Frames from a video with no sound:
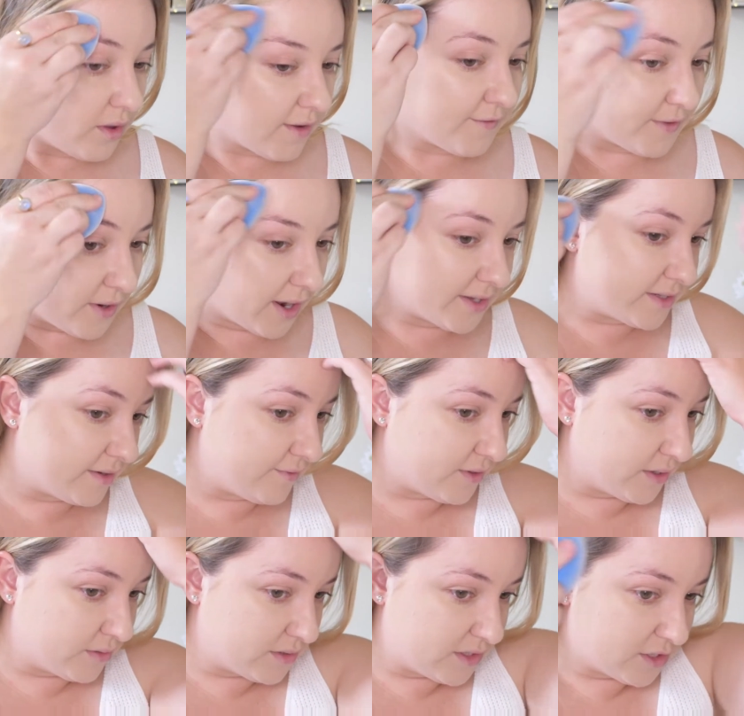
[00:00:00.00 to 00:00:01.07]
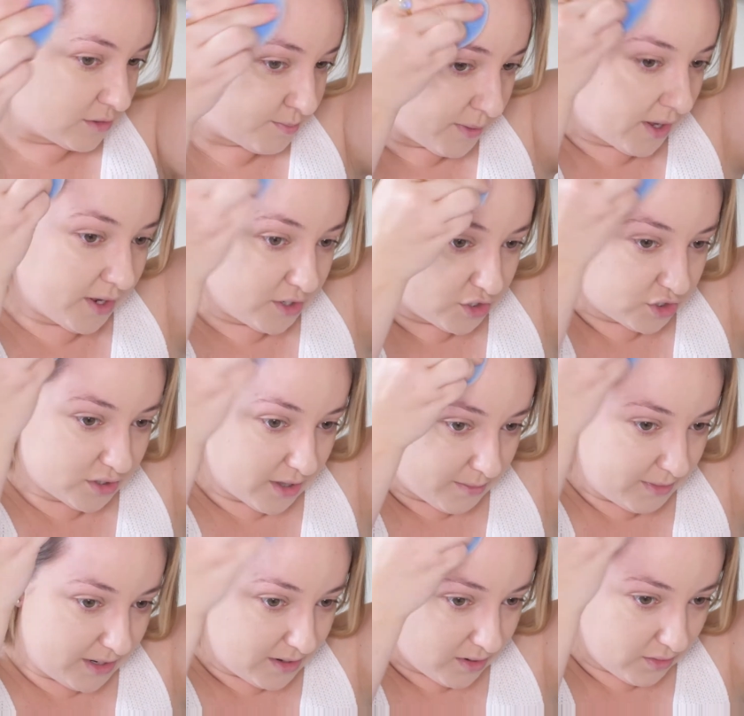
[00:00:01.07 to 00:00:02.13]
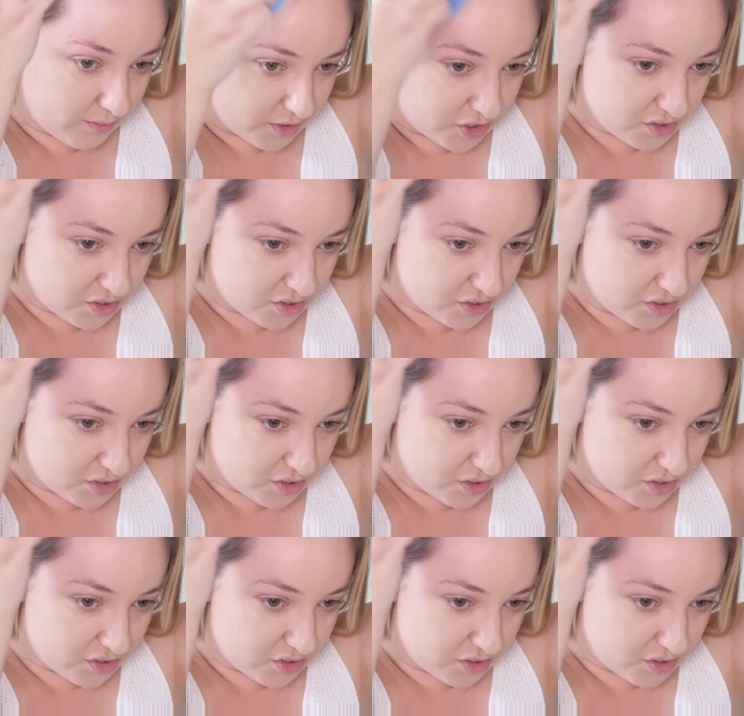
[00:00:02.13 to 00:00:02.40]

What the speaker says: If you guys have used the sponge, let me know what